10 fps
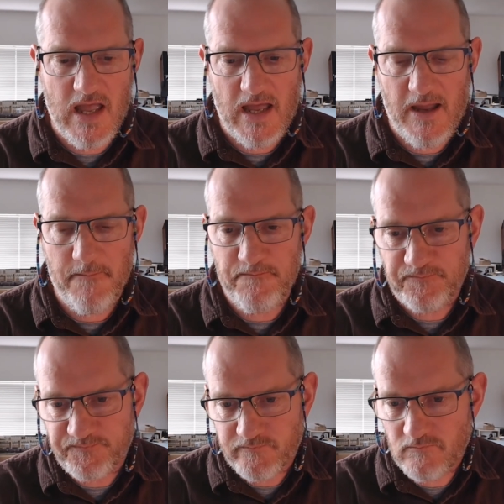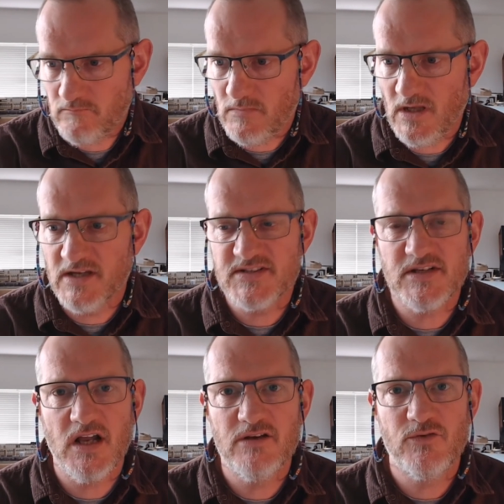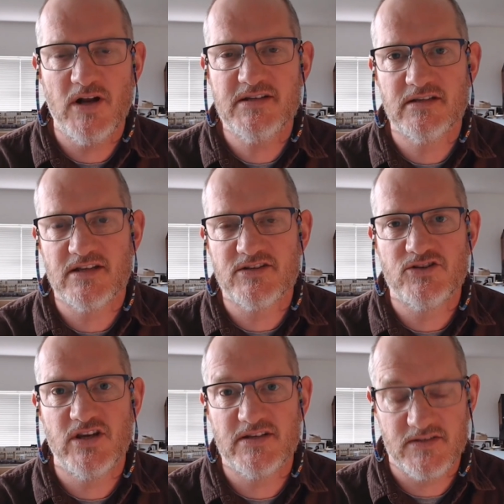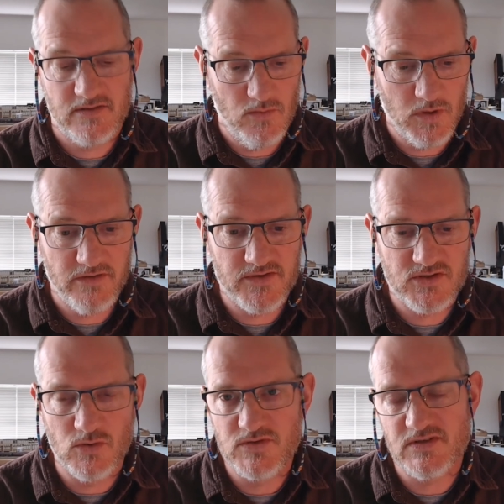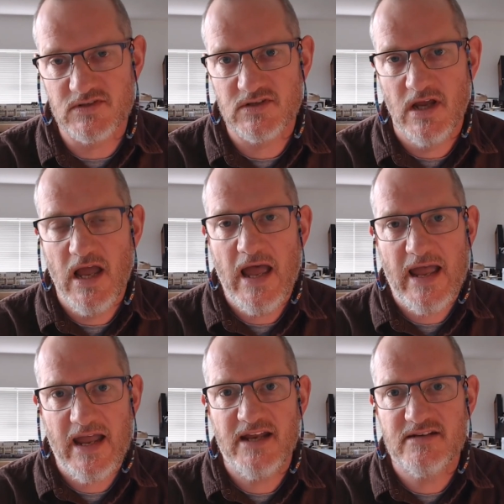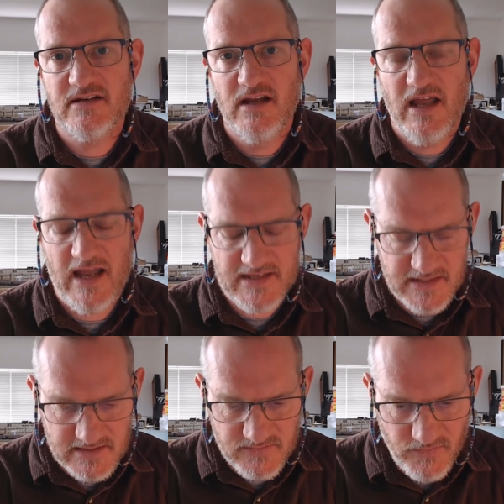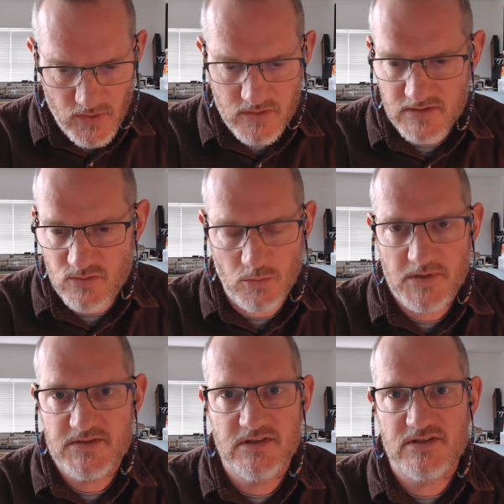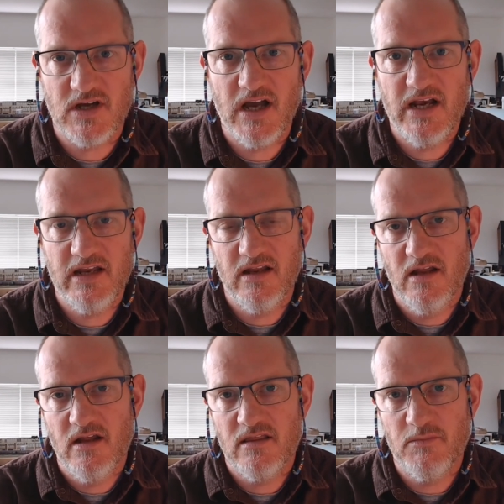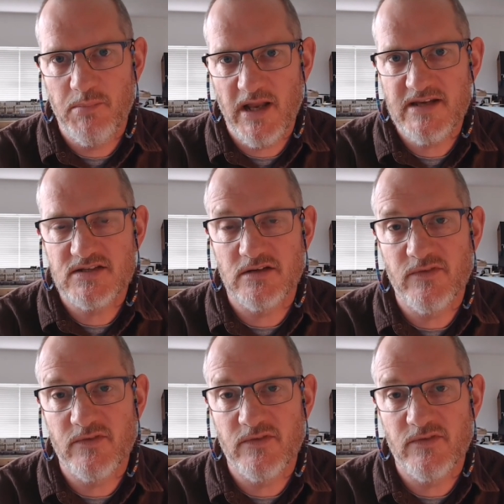a style of writing that suggests one of the sources had as its focus almost entirely the place of the